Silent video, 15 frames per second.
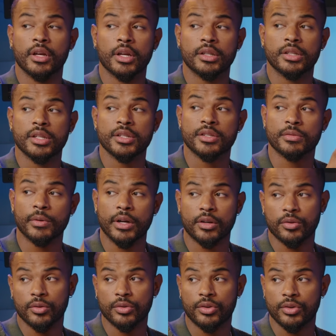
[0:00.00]
heard this
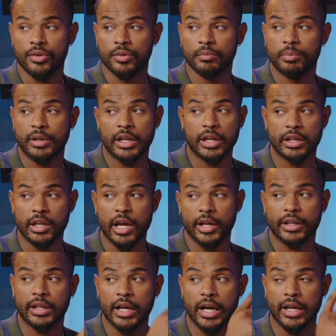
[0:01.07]
record, but I'd
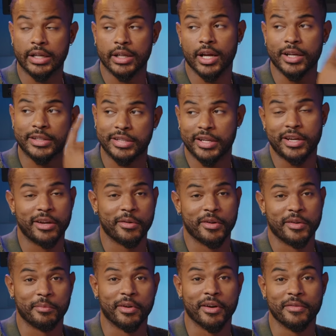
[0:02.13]
like I'd like to hear
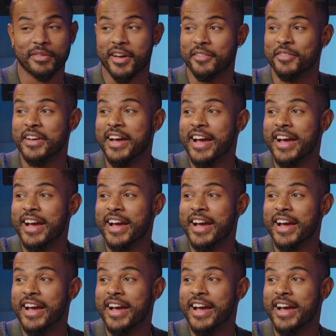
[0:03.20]
it. But like